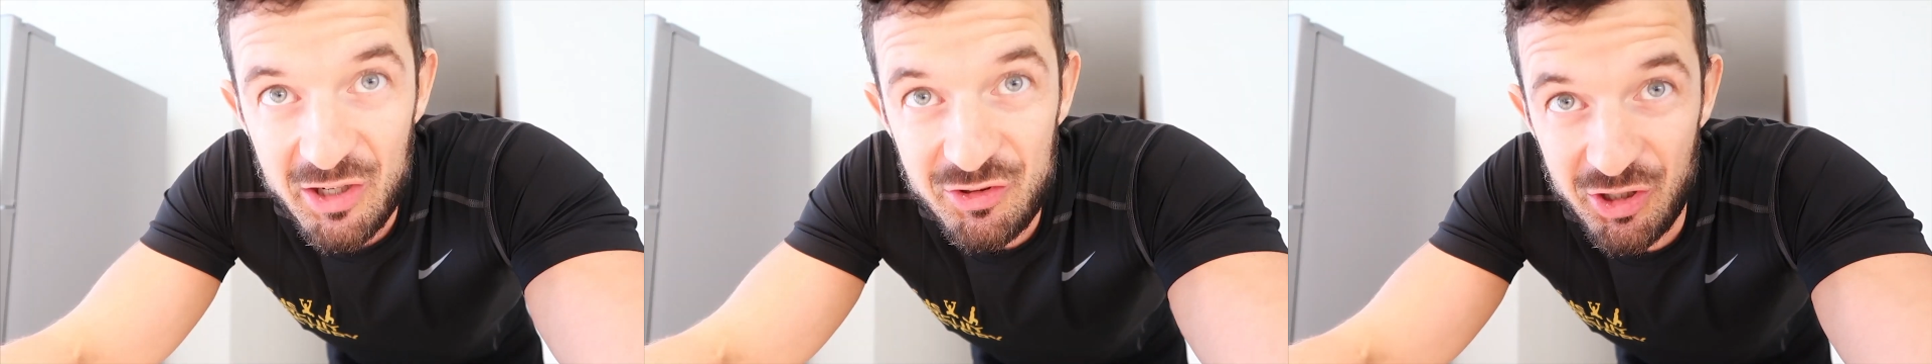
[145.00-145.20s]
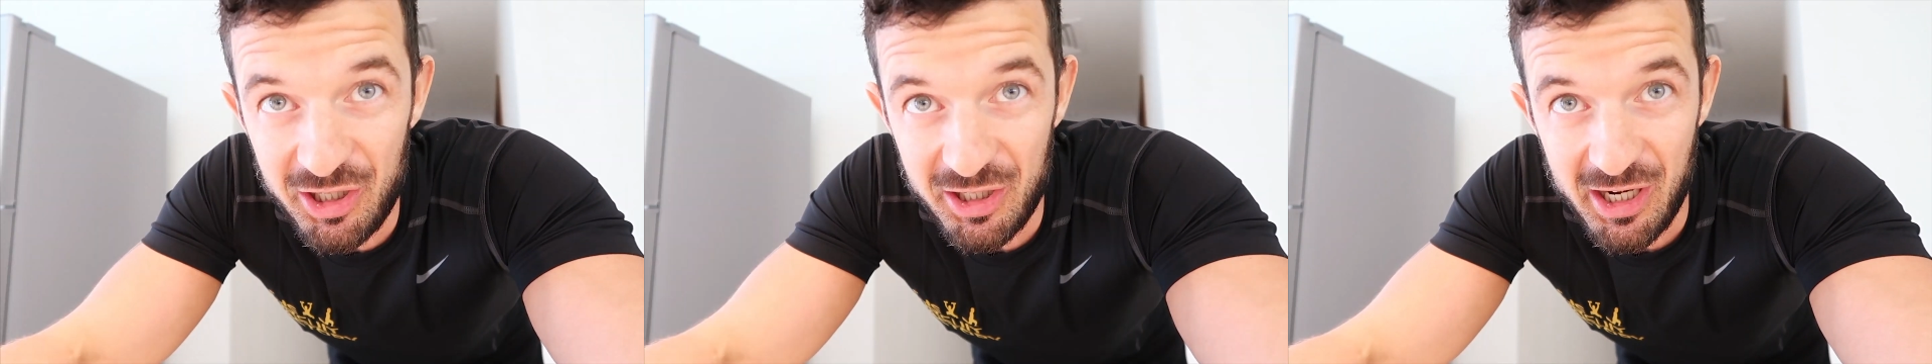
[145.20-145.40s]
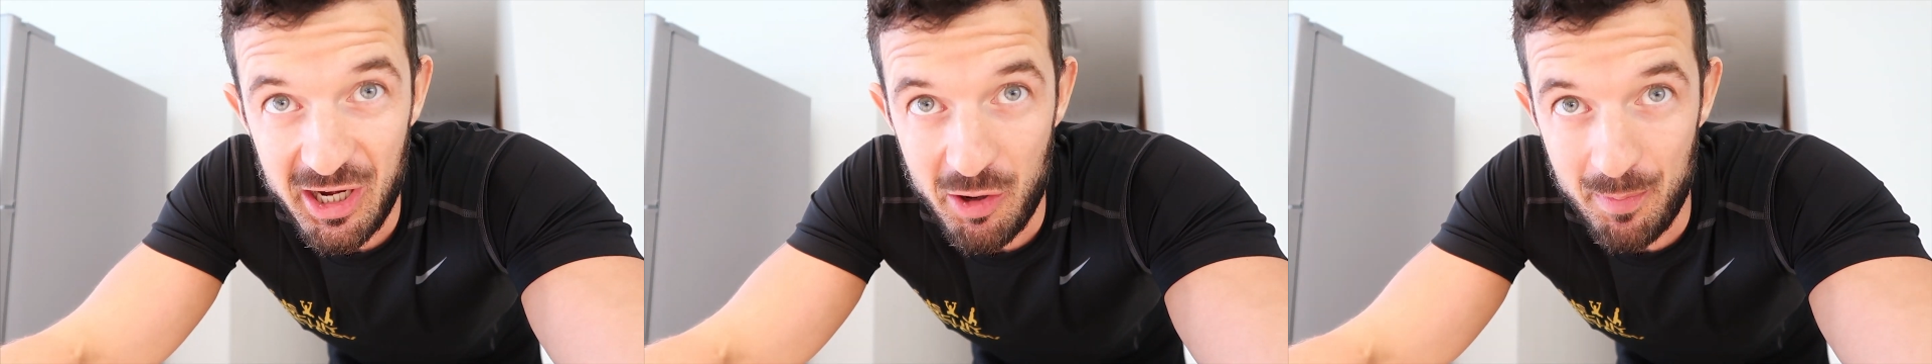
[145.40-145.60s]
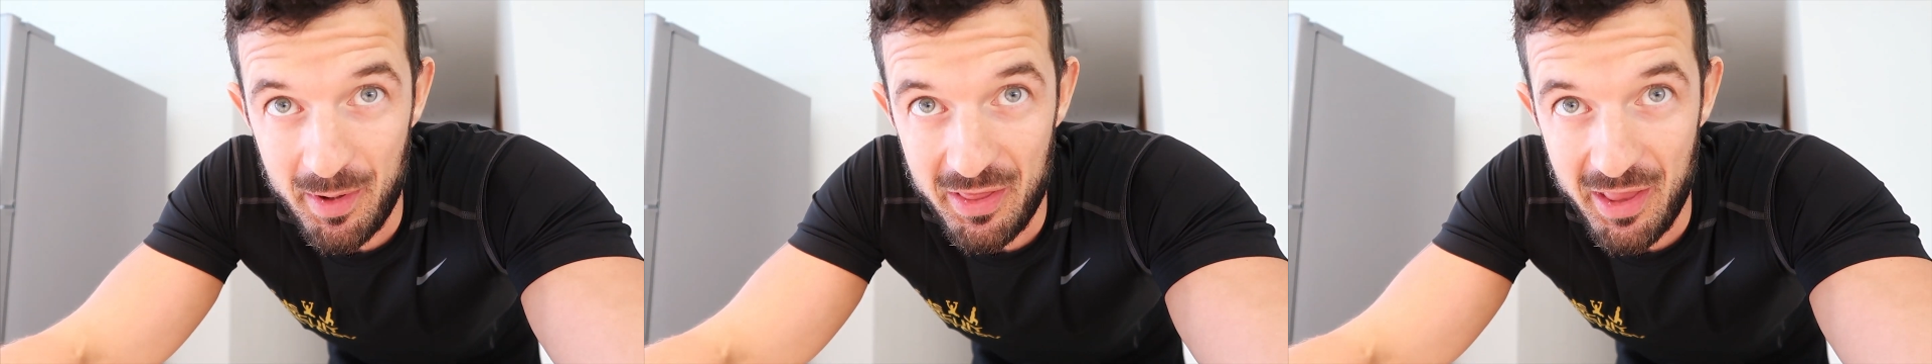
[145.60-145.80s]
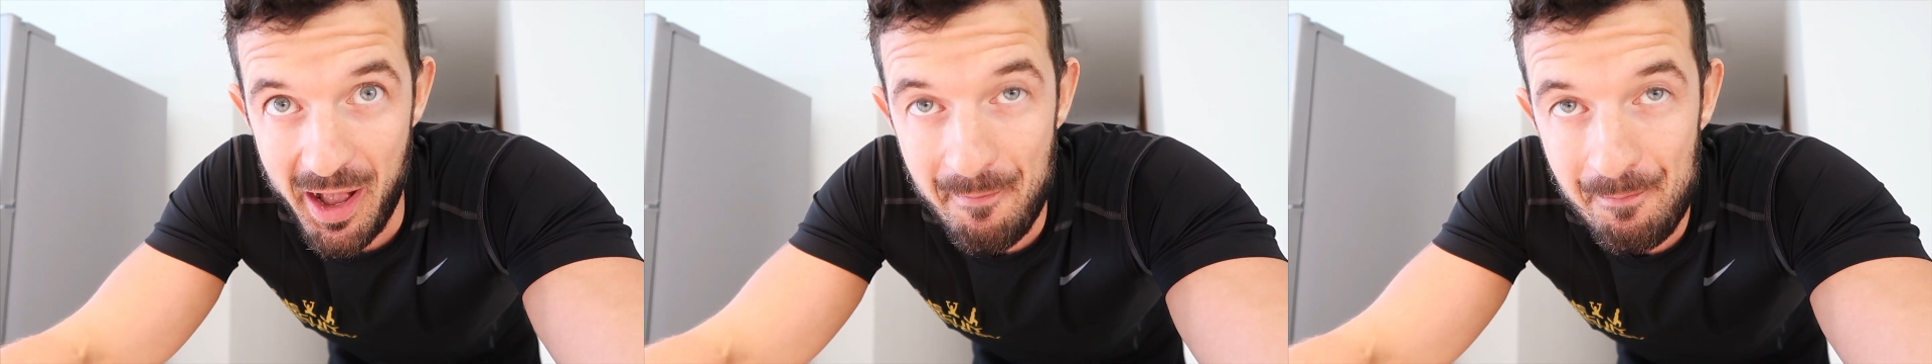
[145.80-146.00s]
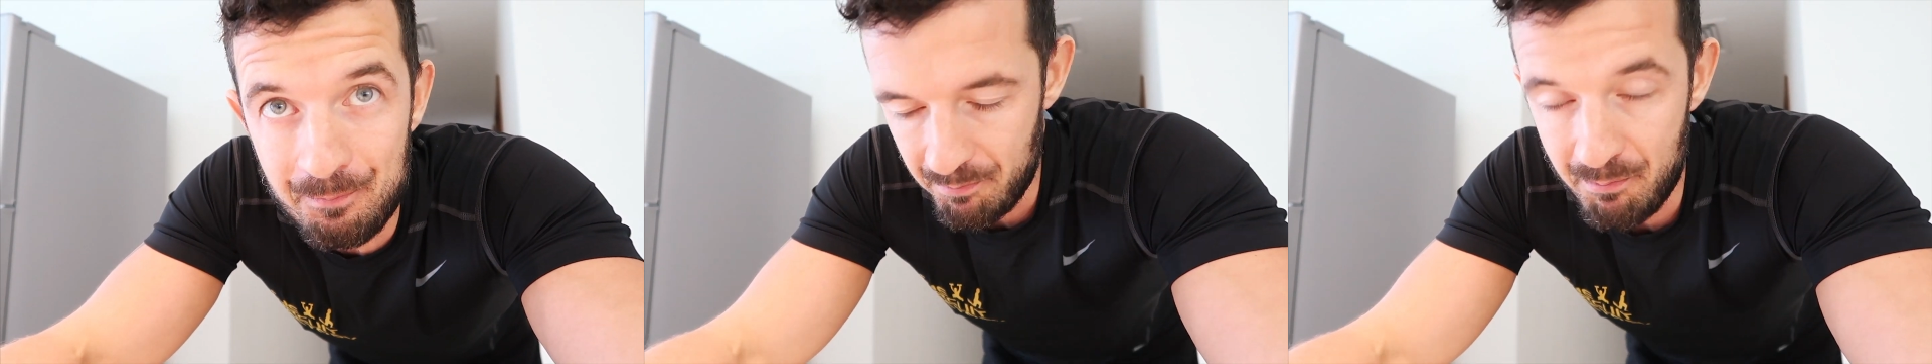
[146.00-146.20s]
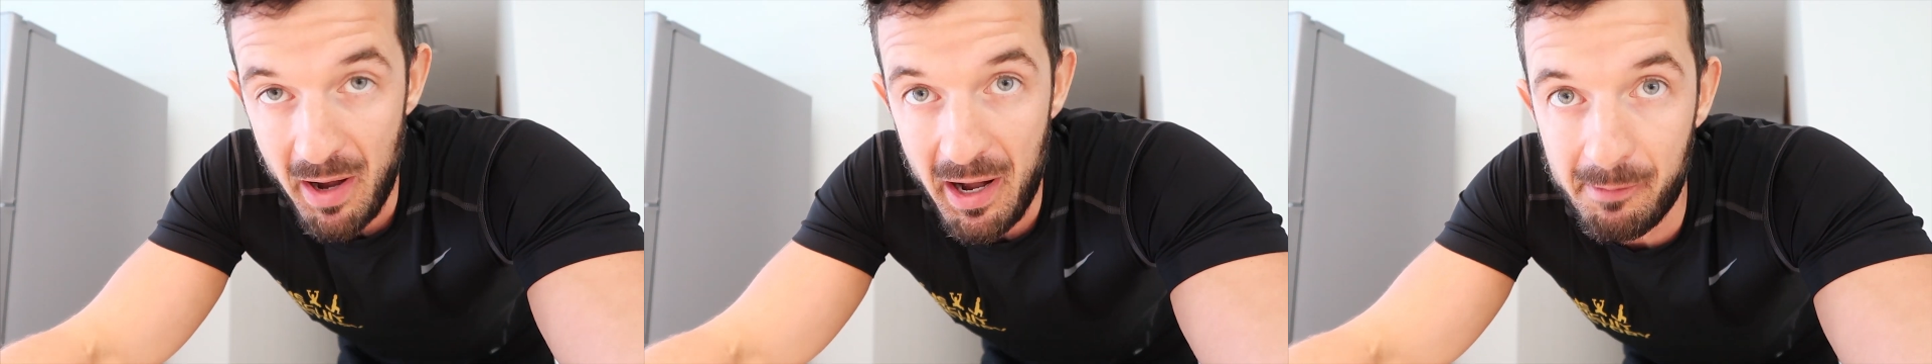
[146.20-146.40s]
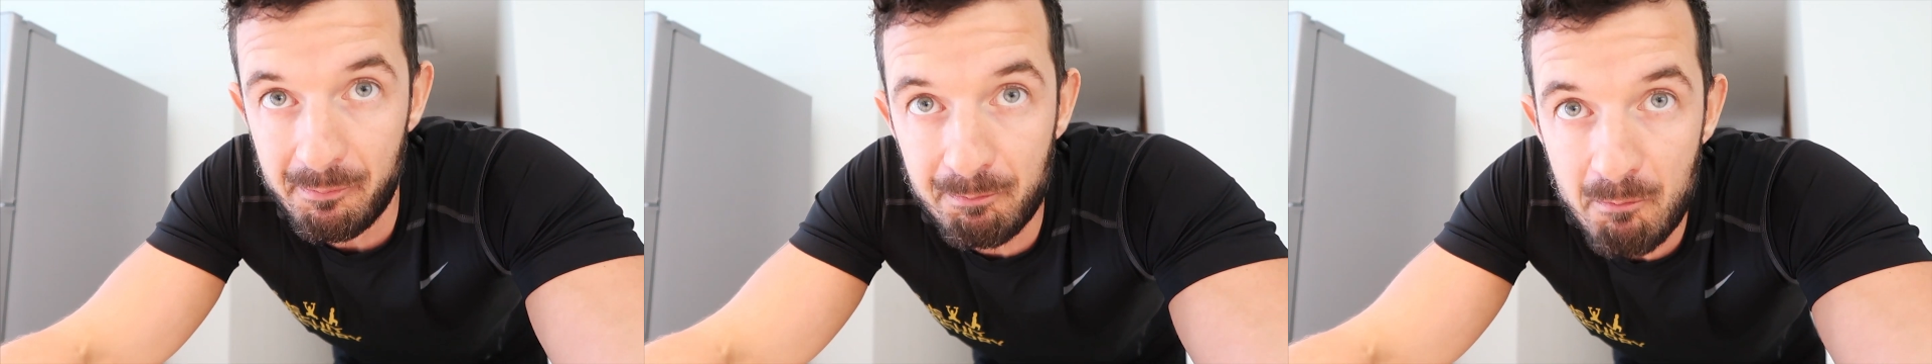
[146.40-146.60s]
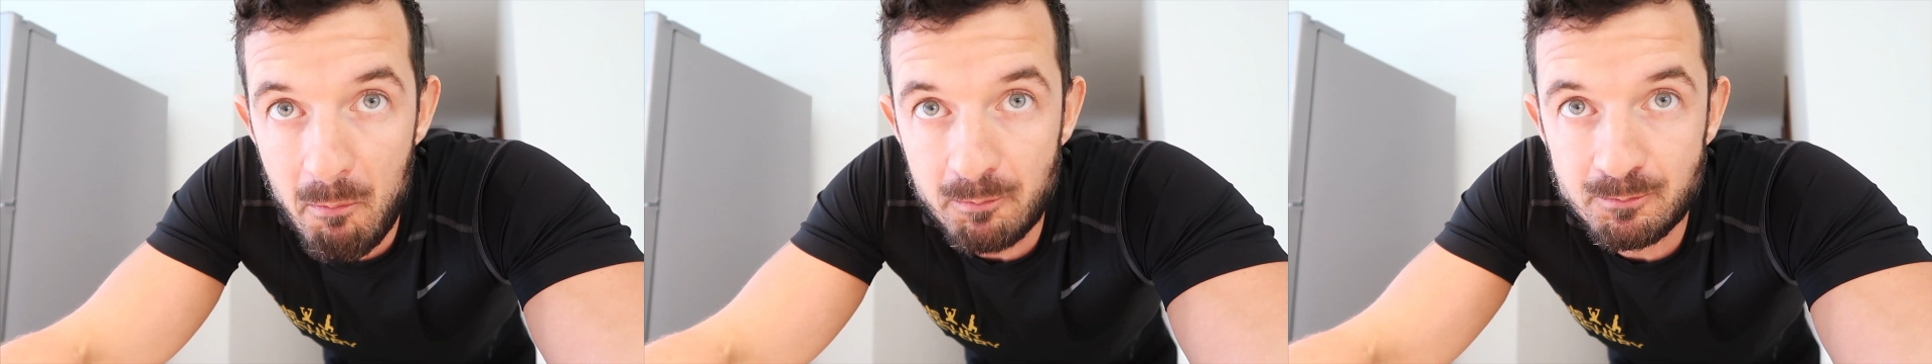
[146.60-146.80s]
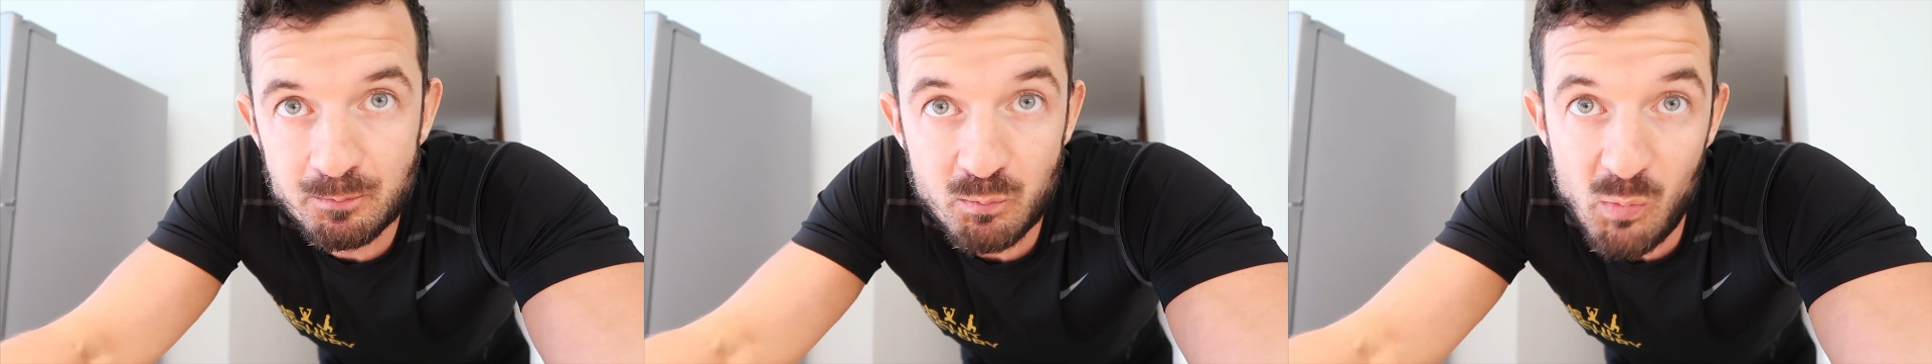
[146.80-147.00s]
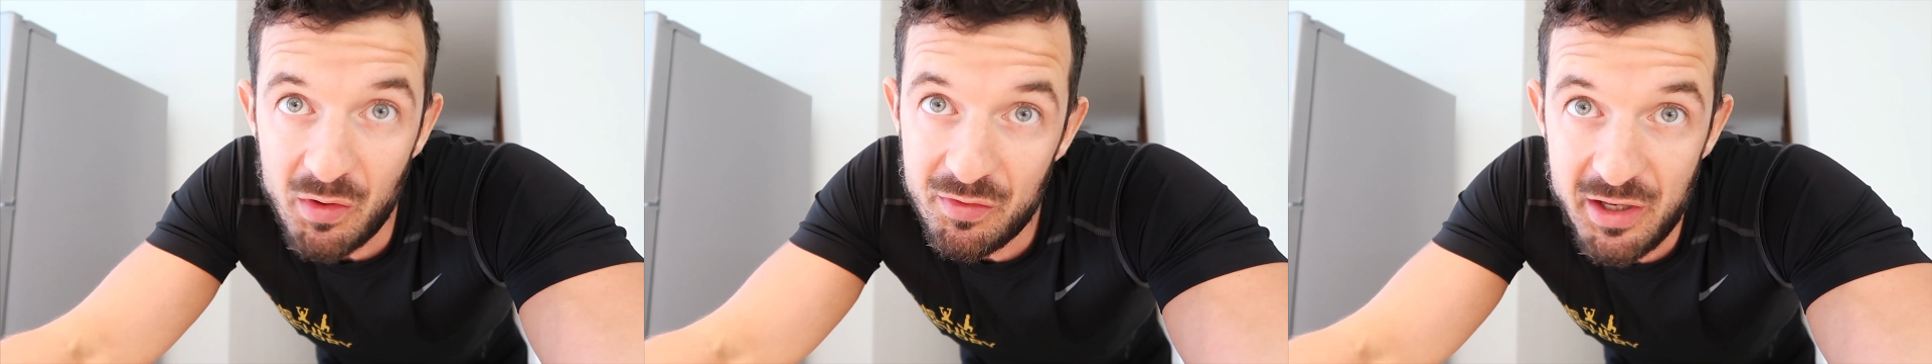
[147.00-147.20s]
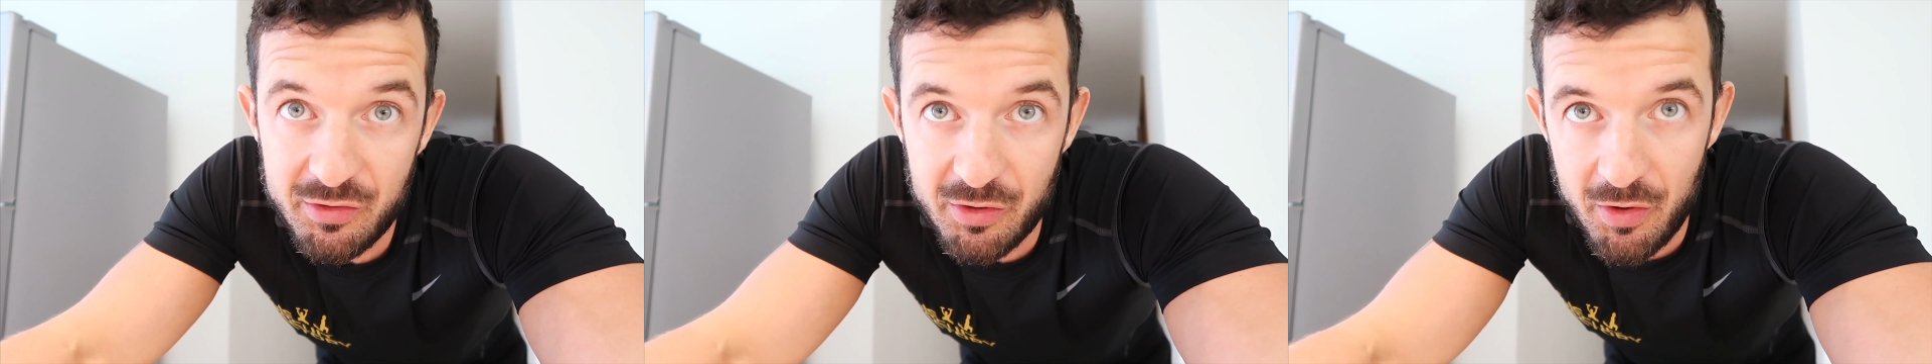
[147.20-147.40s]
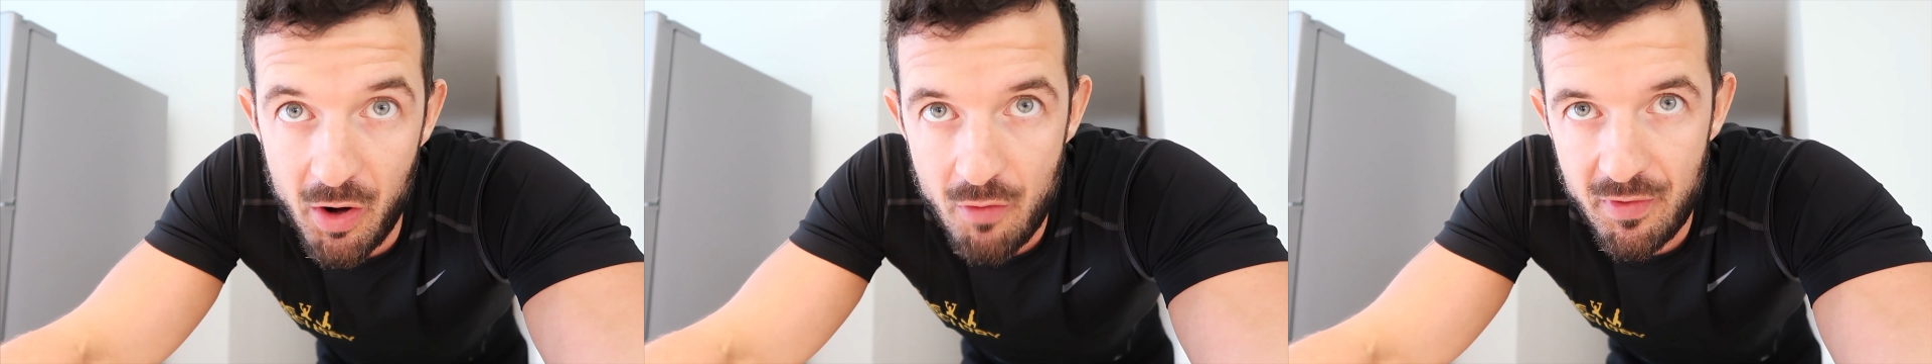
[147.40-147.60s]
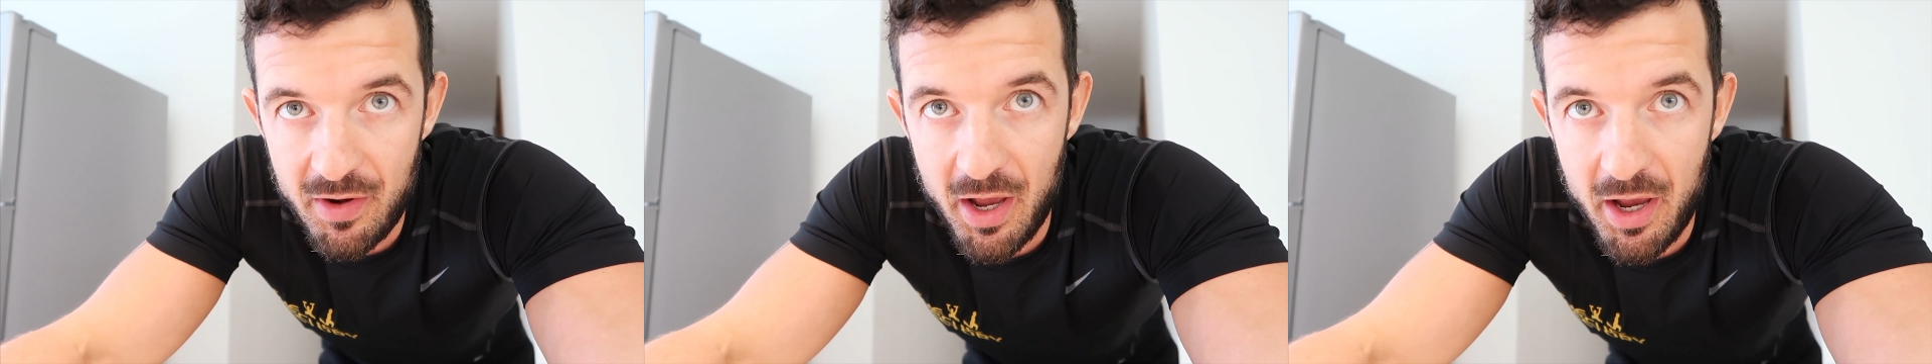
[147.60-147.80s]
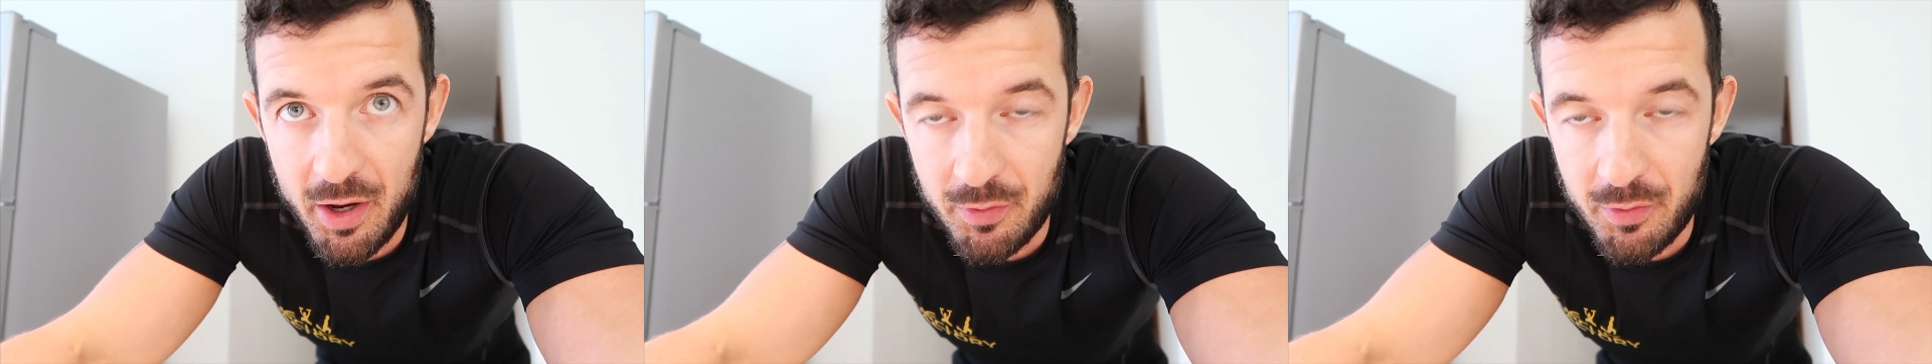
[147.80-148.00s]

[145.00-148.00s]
I cheated a little bit there, but these are overnight